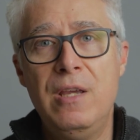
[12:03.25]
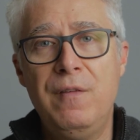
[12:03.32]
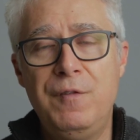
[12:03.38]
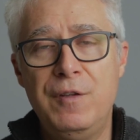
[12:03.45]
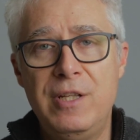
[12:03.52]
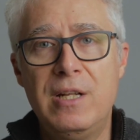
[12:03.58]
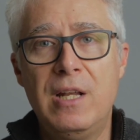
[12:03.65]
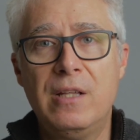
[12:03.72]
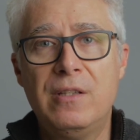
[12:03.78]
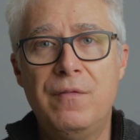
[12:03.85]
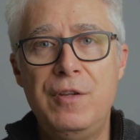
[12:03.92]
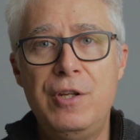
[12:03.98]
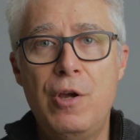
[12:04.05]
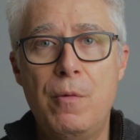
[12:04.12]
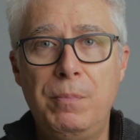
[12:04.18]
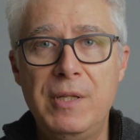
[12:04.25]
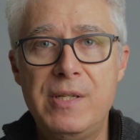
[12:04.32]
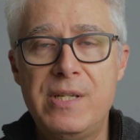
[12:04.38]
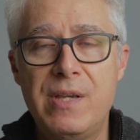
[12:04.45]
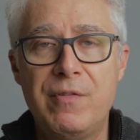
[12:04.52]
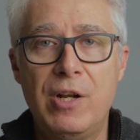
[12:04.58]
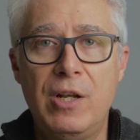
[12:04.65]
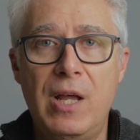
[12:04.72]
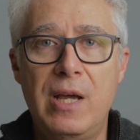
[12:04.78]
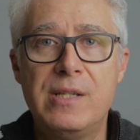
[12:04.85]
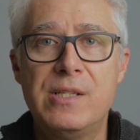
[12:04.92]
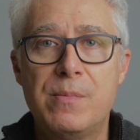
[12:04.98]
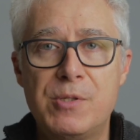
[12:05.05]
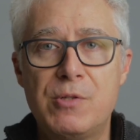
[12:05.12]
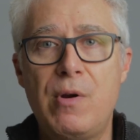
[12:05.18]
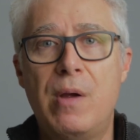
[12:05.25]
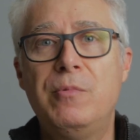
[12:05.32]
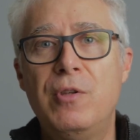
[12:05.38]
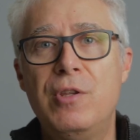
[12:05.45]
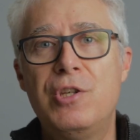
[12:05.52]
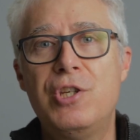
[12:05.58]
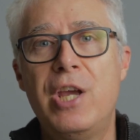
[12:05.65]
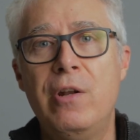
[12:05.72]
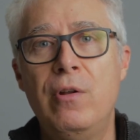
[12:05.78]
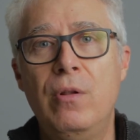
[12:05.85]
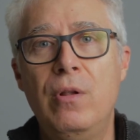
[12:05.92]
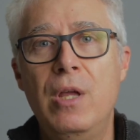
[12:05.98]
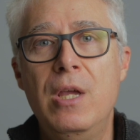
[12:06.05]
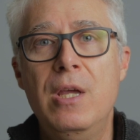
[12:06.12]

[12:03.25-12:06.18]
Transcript: if you did like the video, please give it a like, subscribe to the channel.